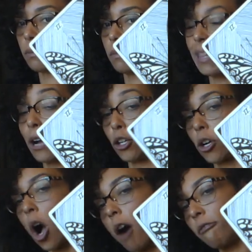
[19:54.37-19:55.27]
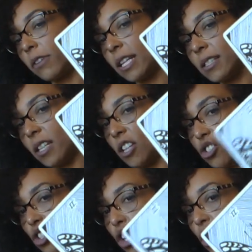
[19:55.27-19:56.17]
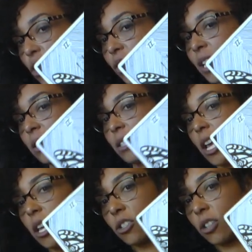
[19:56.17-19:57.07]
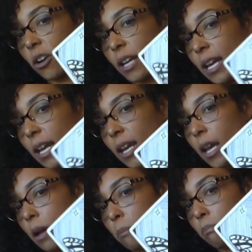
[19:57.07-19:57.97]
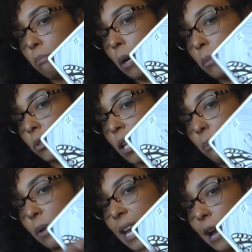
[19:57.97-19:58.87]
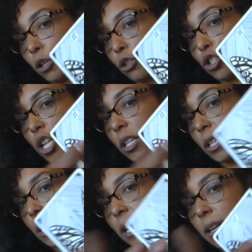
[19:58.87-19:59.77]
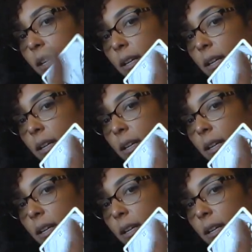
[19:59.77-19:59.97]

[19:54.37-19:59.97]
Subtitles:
Now your confidence and insecurities start getting bubbled up, and now you're juggling.